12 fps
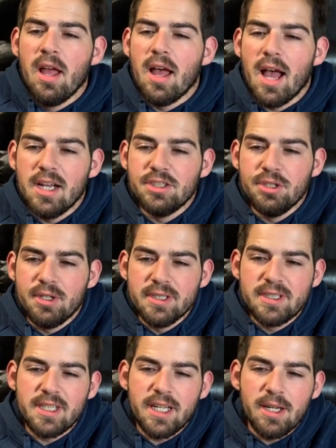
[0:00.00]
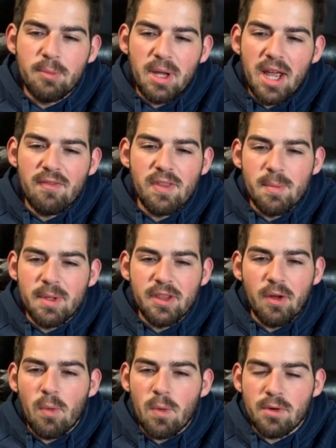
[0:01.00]
As you can see, we have them in
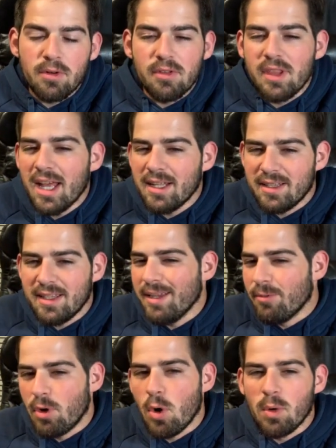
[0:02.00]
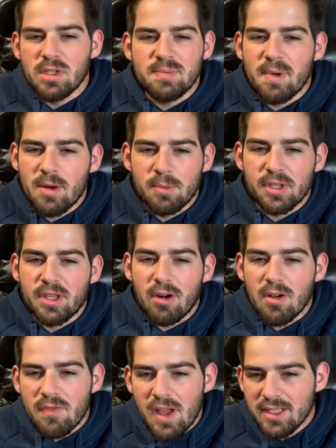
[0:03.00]
the order that they correspond with
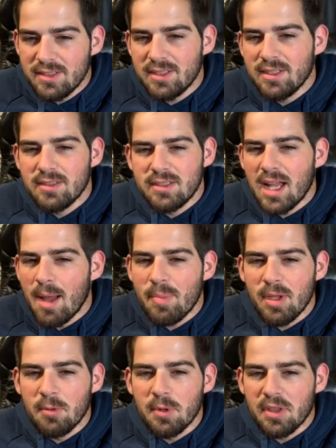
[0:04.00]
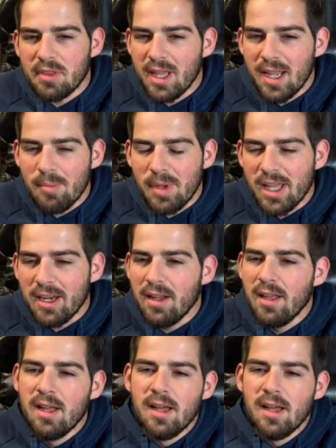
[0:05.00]
their events, stopping with Ant-Man.